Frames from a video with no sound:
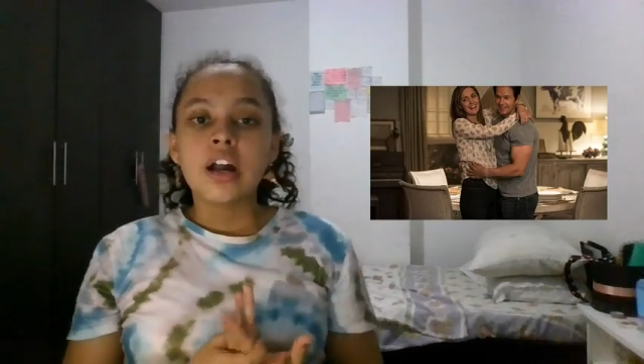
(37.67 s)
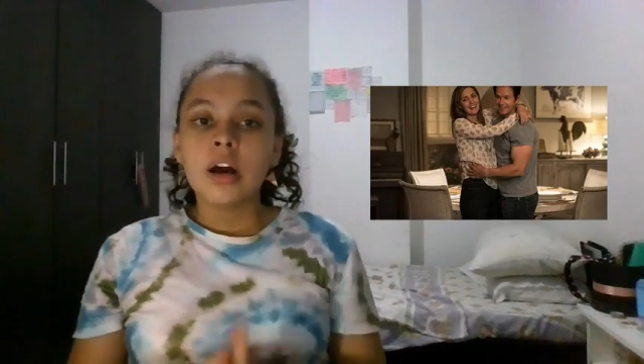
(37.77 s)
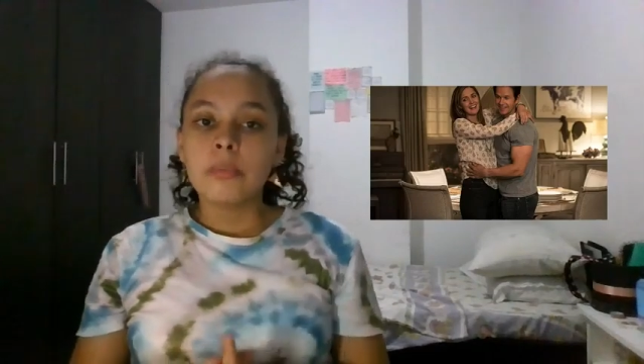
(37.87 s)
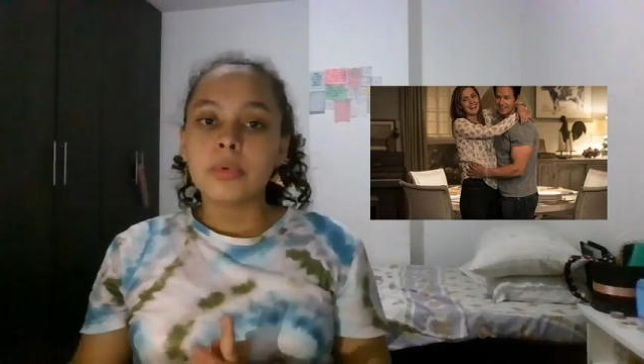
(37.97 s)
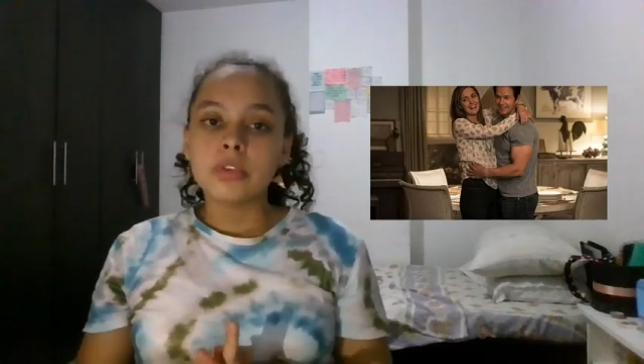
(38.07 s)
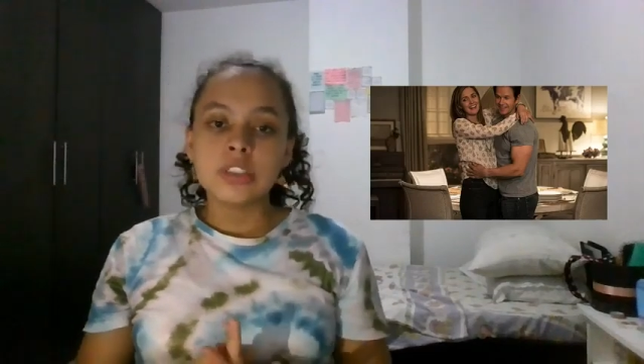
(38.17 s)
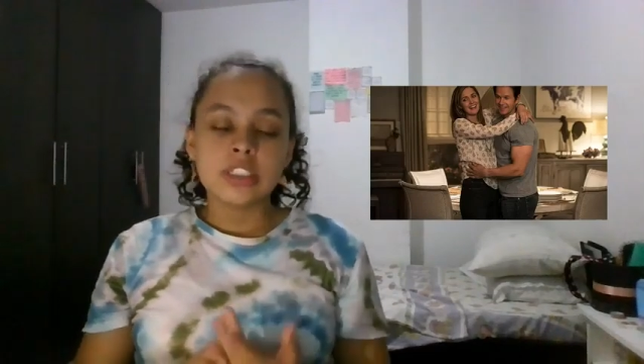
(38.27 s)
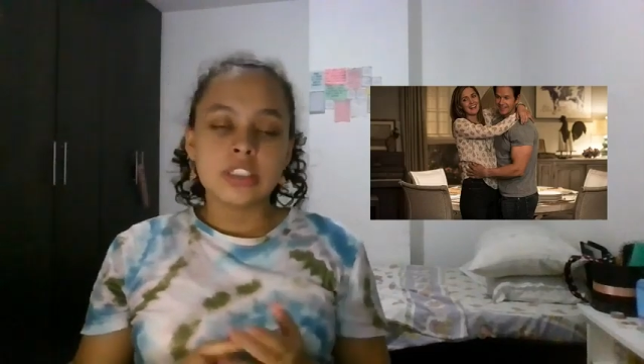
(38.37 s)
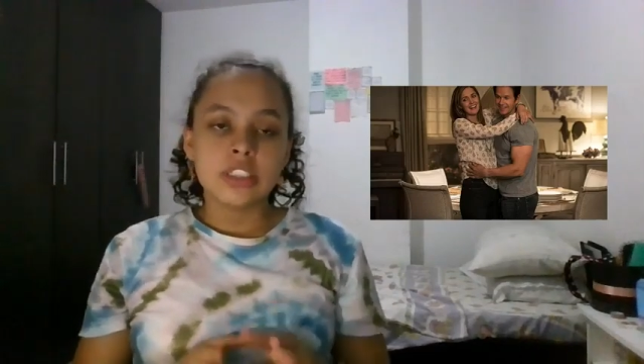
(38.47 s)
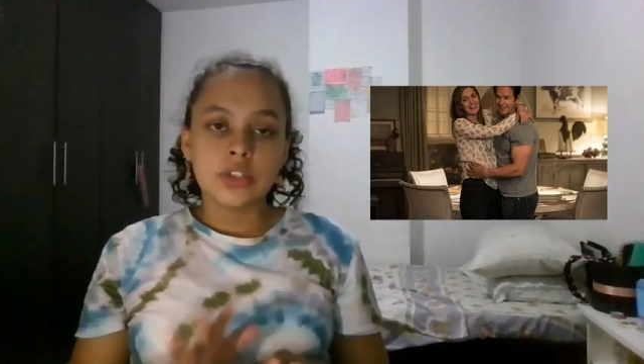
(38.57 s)
couple
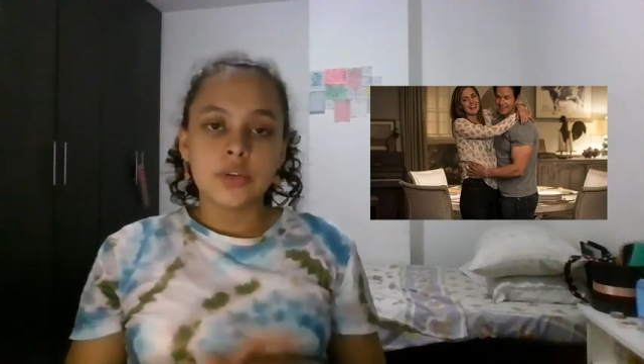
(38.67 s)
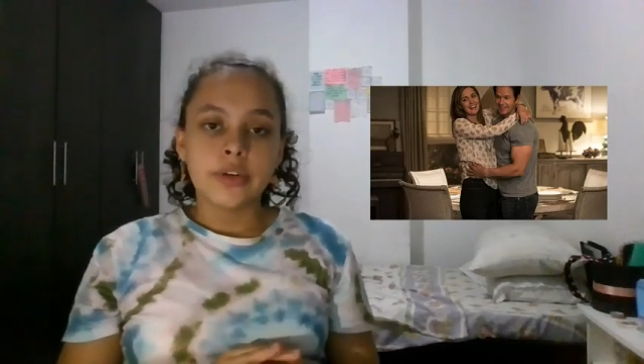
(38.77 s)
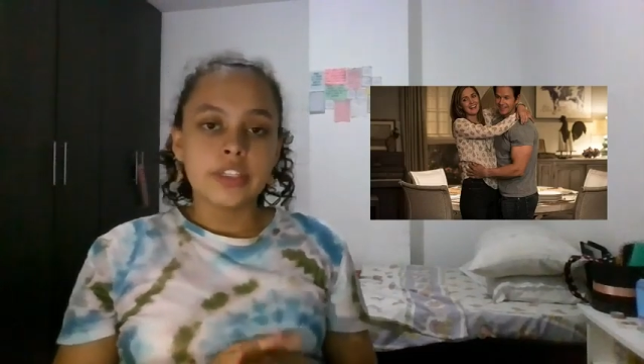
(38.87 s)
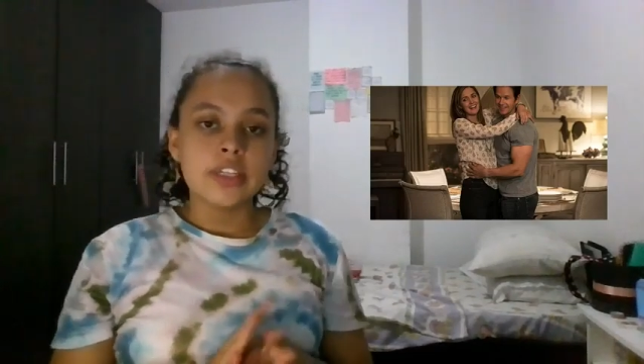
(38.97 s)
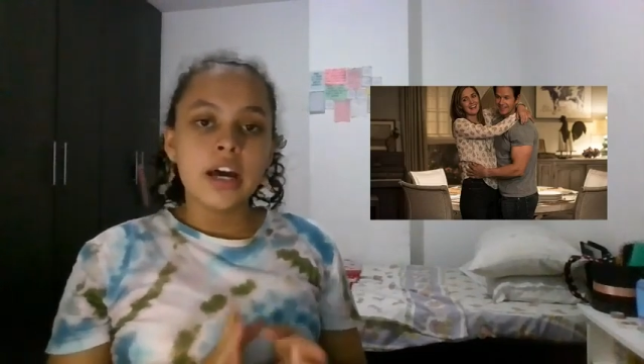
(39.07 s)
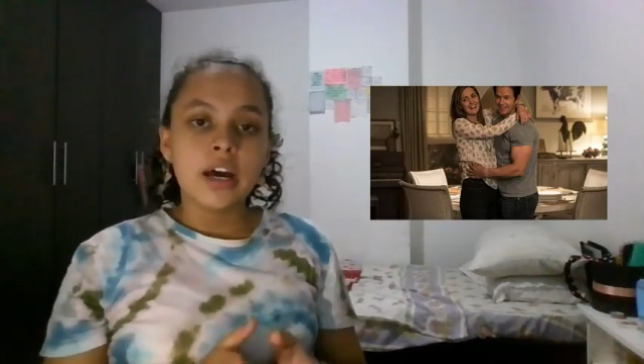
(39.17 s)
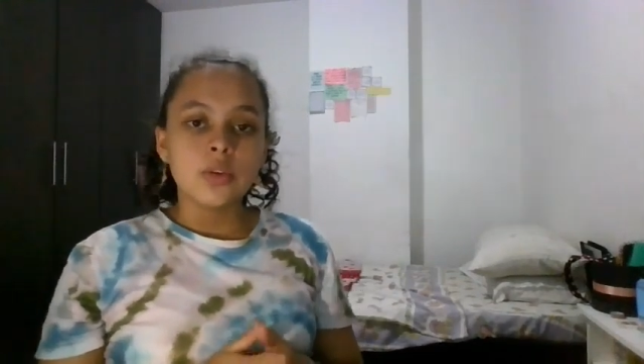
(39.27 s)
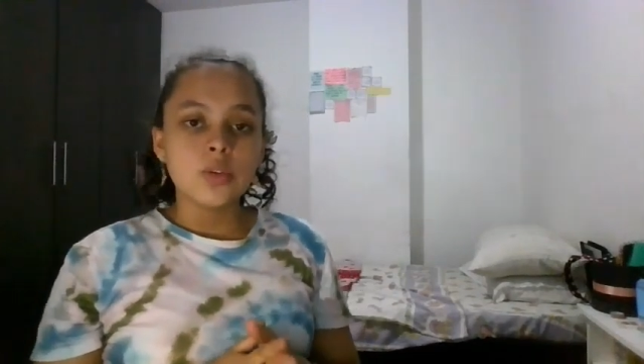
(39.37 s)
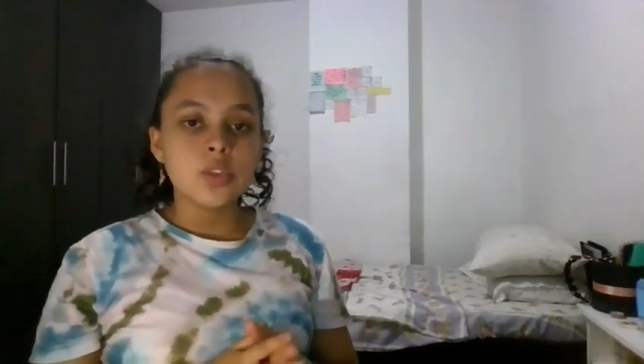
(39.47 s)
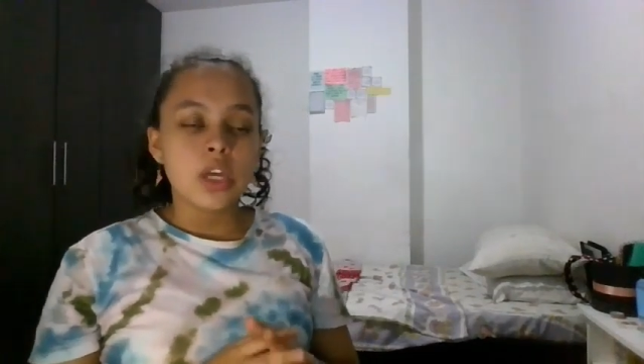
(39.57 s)
that decorate
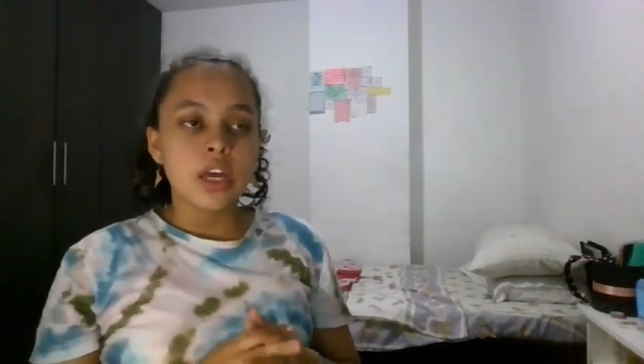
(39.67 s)
house,